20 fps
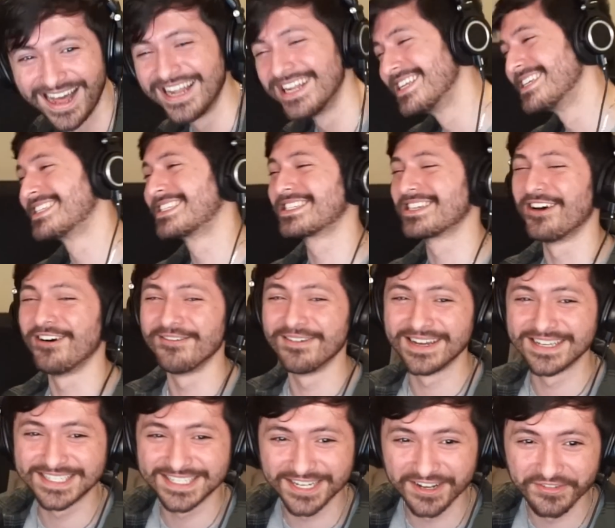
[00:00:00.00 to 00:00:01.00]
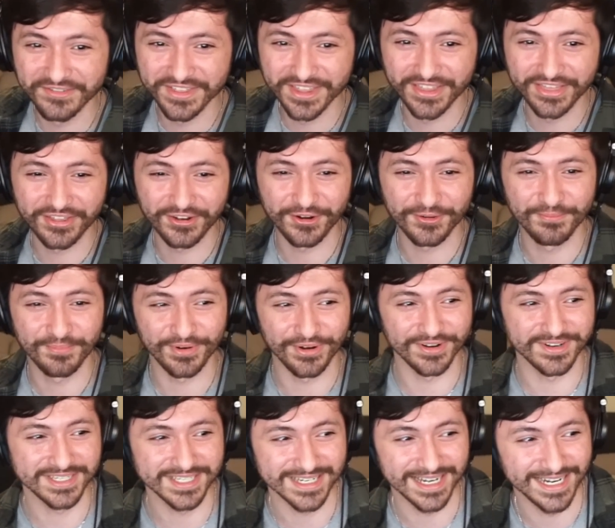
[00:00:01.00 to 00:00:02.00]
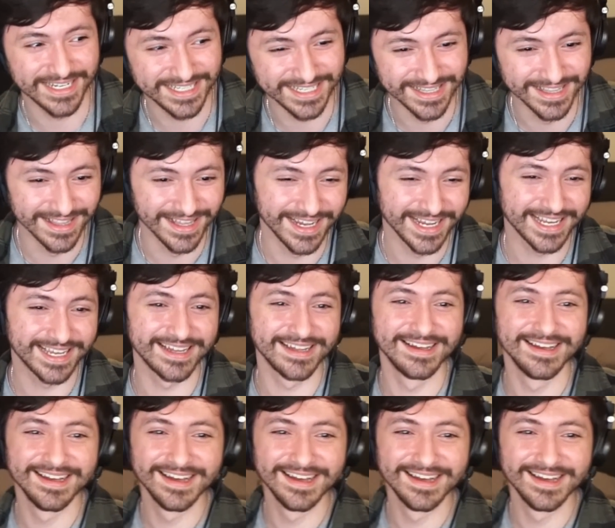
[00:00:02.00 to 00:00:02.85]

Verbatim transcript: I just saw myself in the third person. I didn't like it.